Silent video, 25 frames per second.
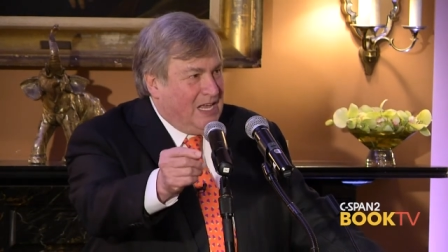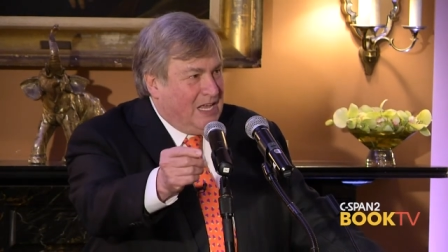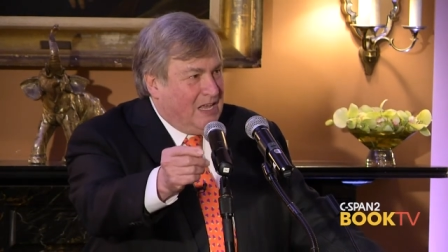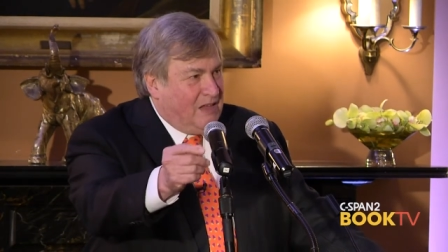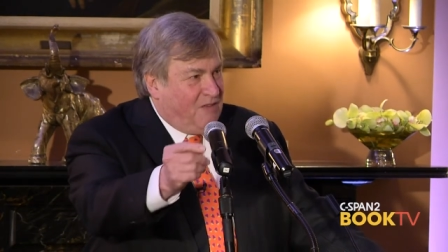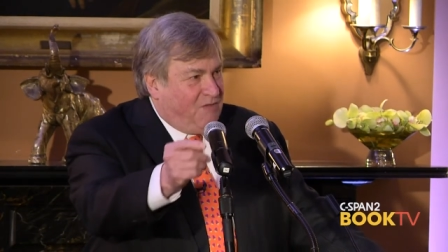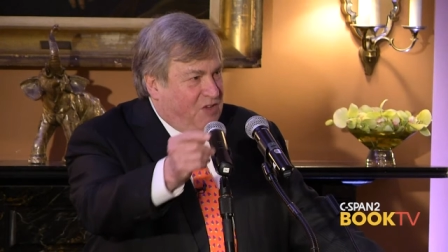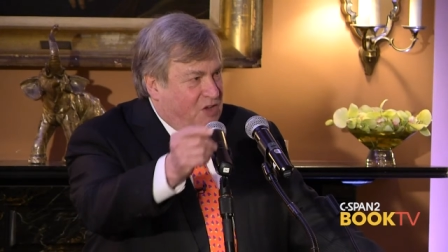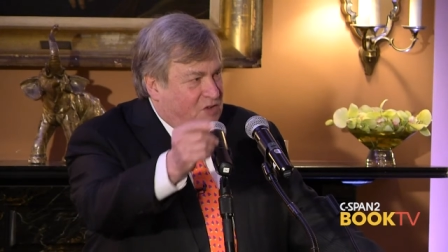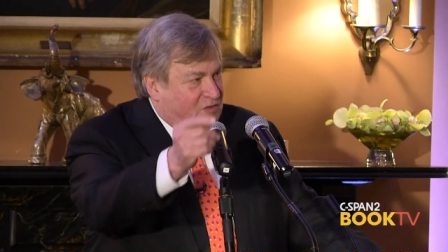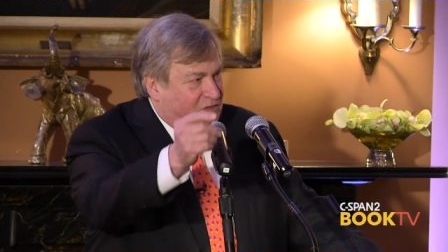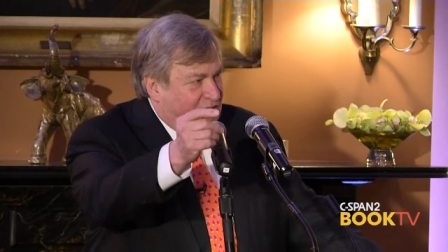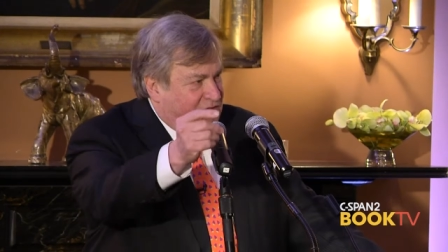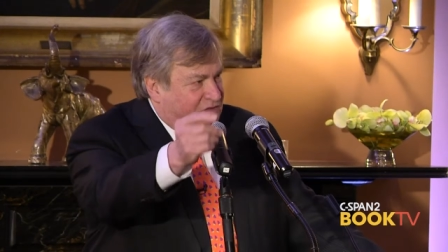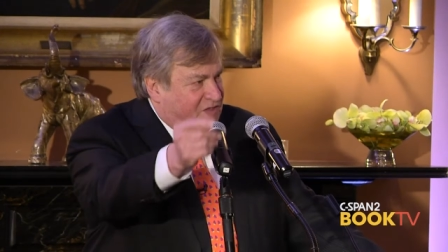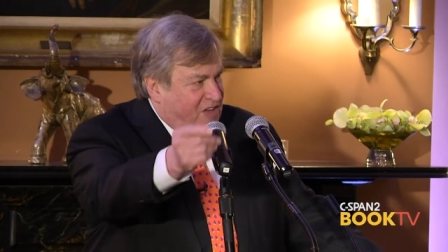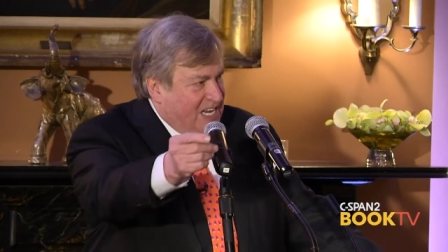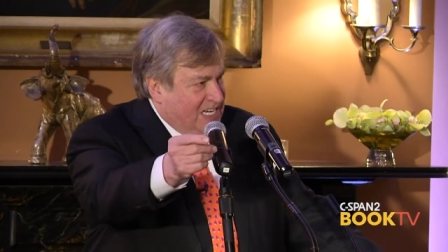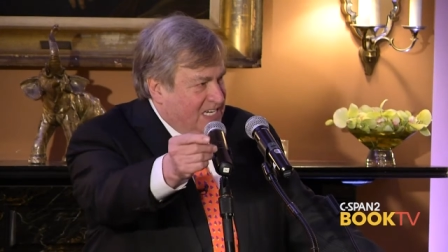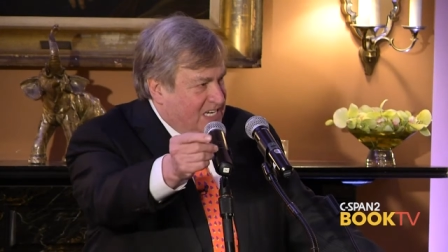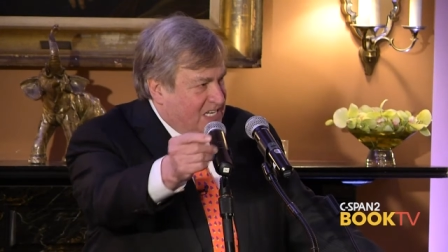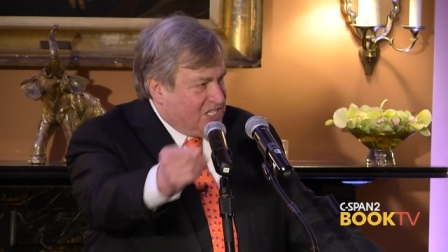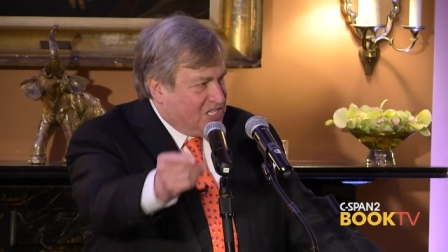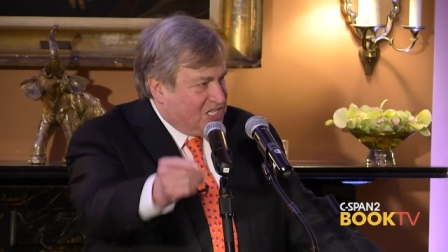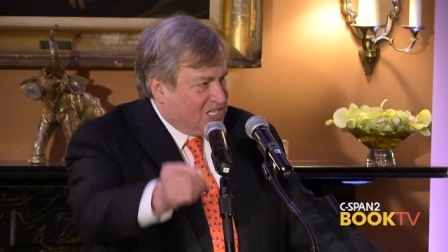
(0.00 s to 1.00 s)
if you've
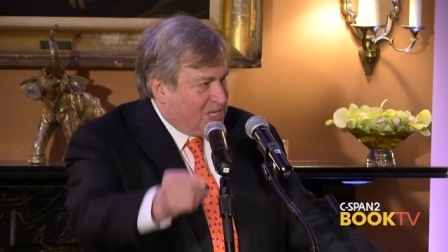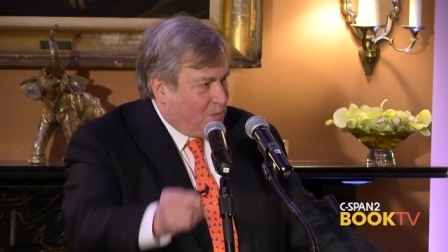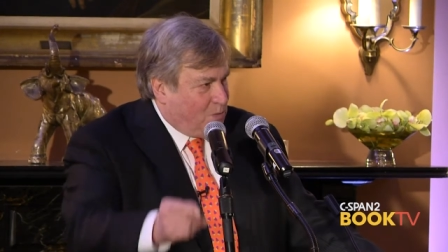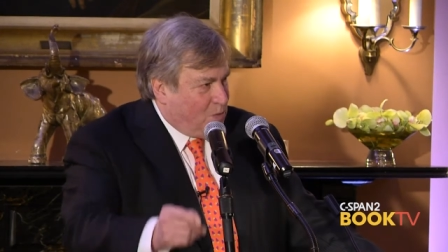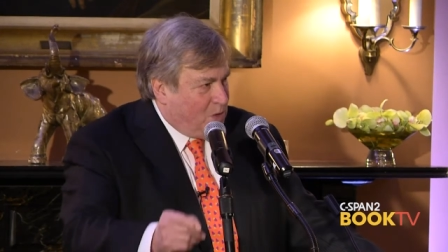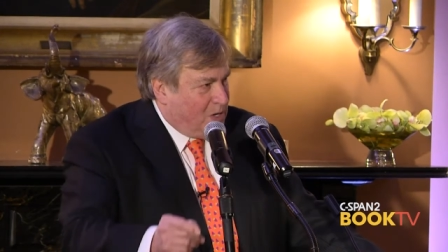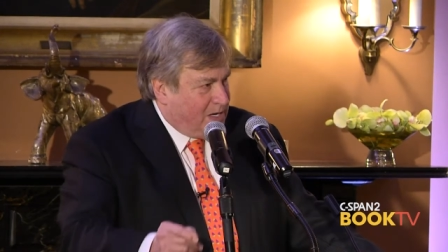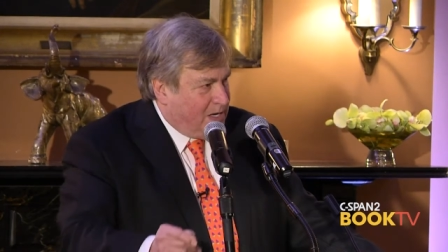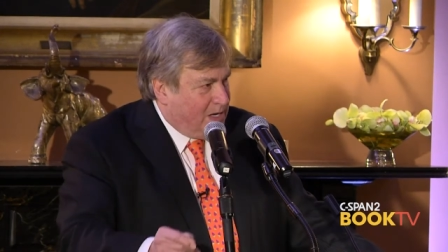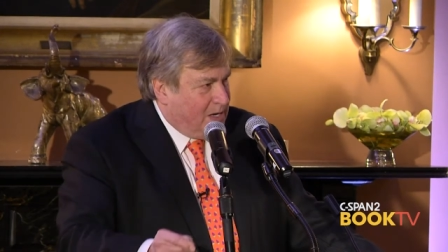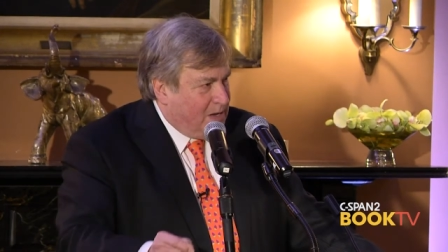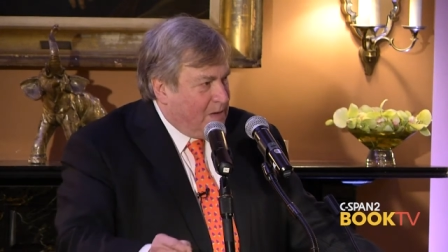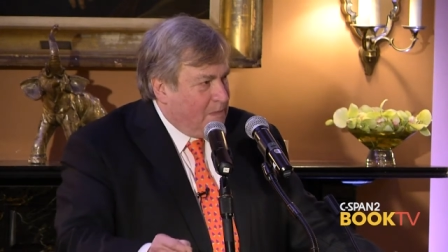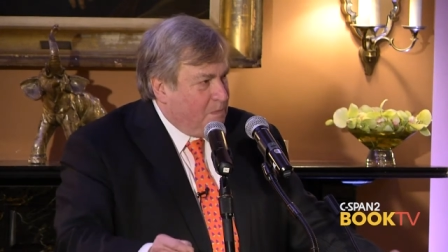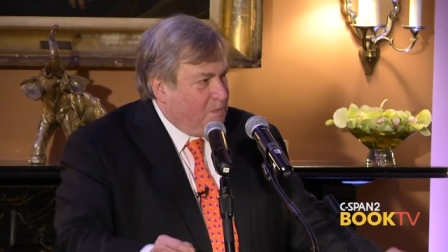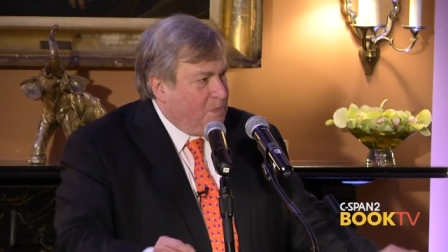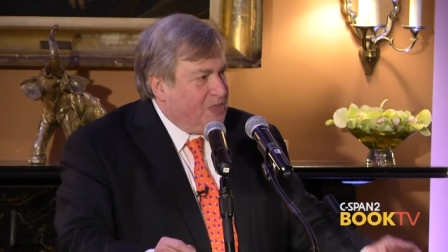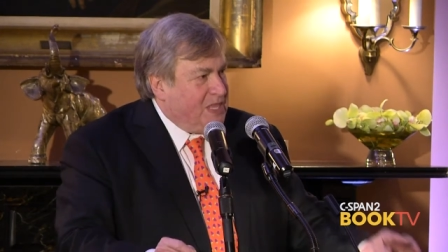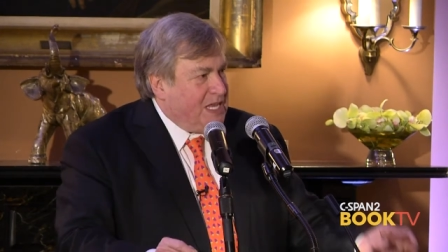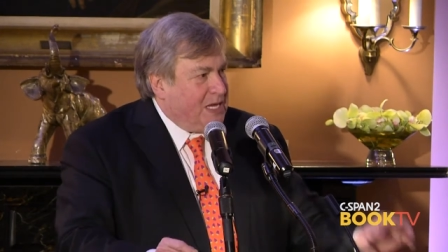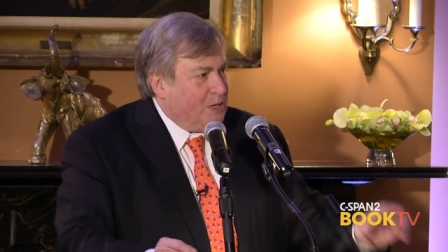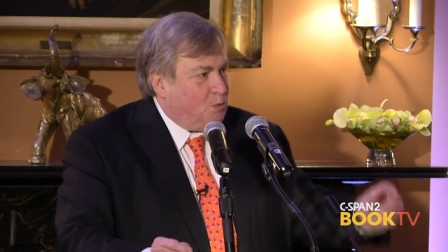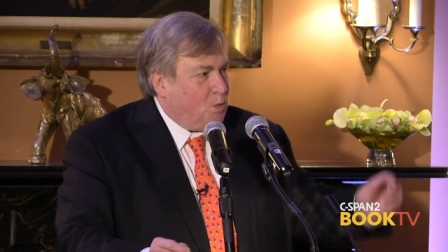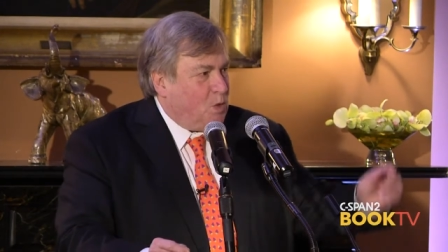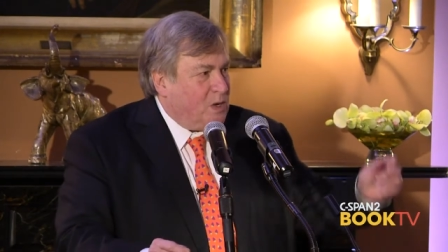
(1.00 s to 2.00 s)
offended someone
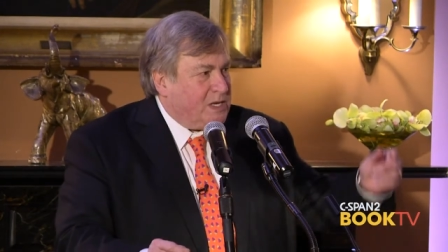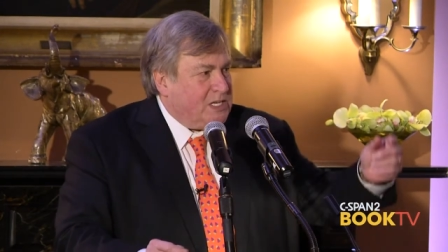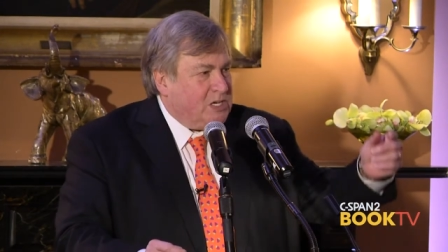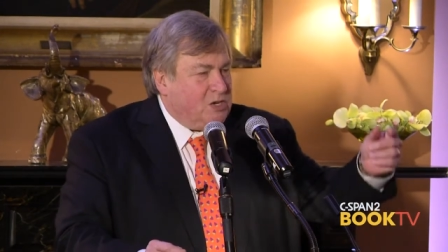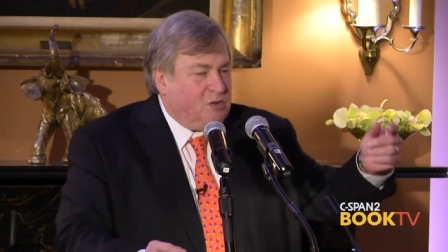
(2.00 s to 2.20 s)
than what